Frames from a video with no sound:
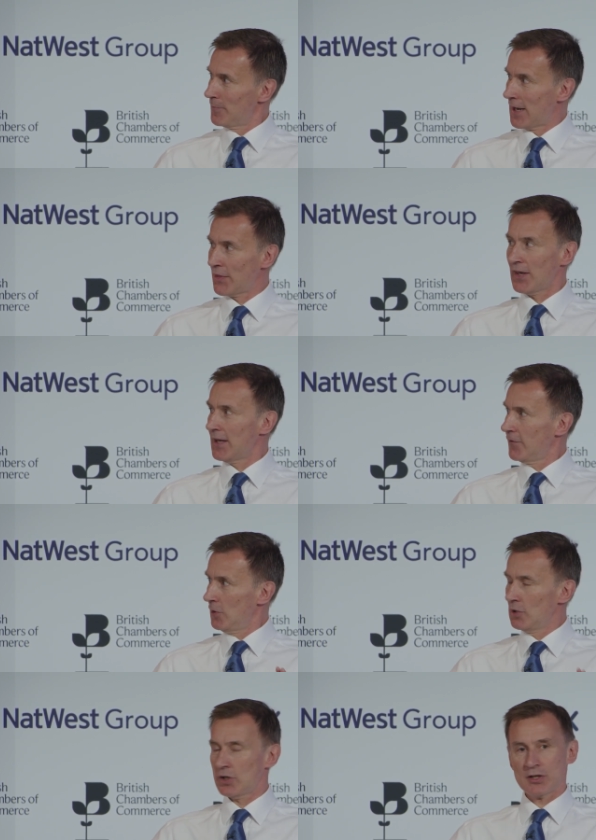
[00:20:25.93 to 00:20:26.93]
But I think if
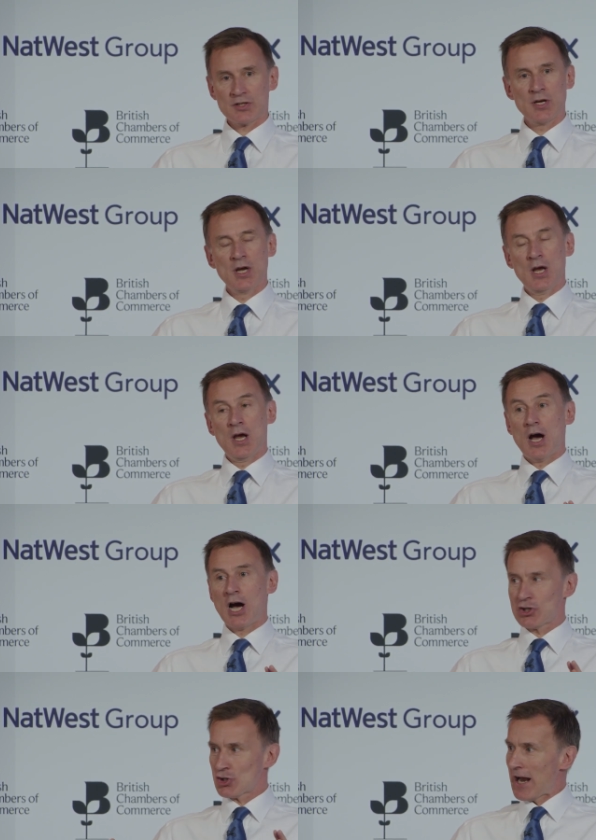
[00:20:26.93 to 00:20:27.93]
you look at
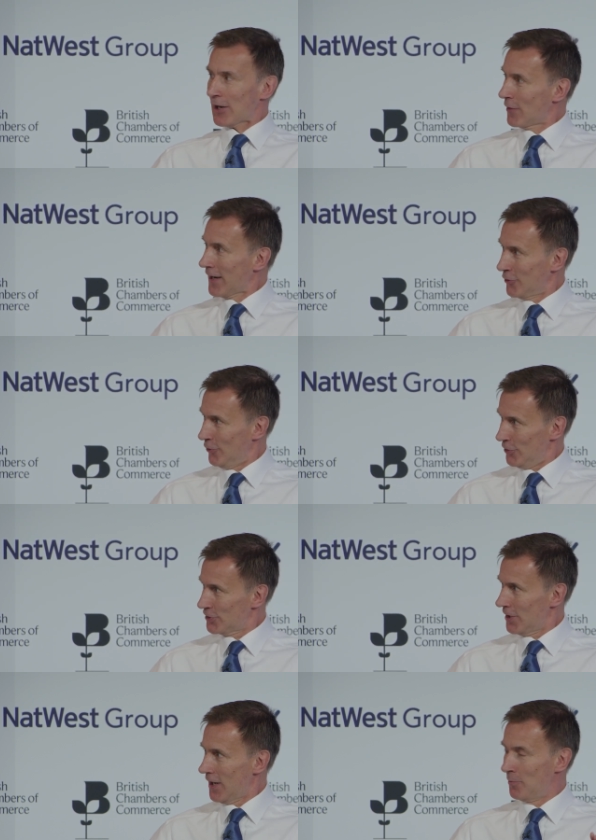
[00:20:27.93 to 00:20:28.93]
our track
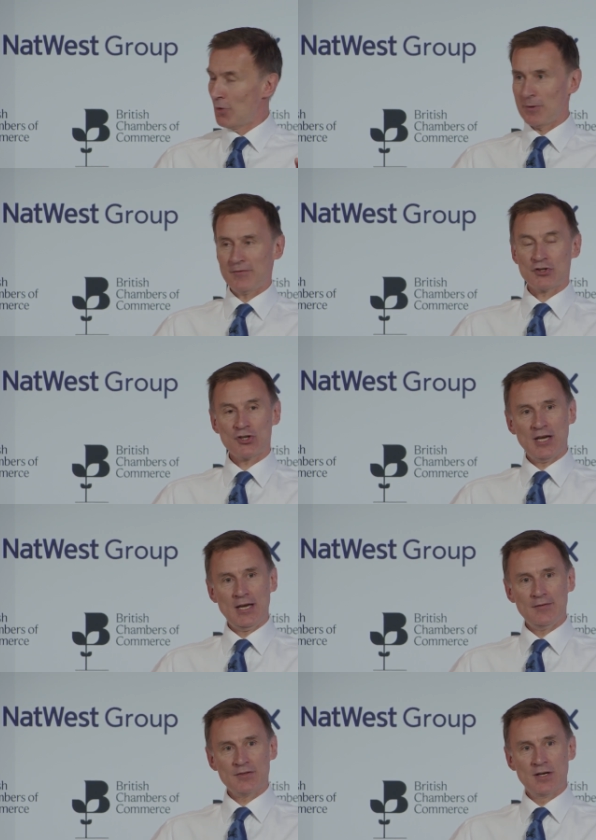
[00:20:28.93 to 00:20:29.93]
record and what we've
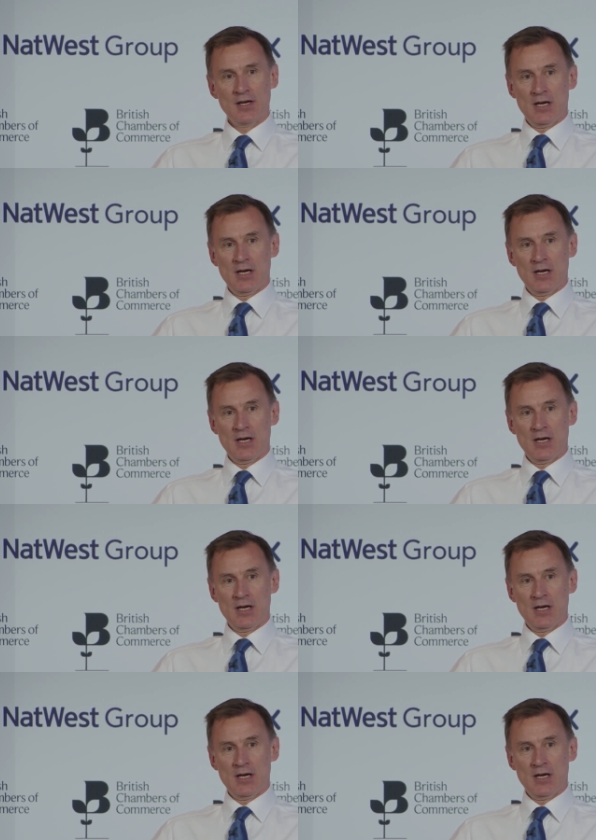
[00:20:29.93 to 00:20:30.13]
achieved,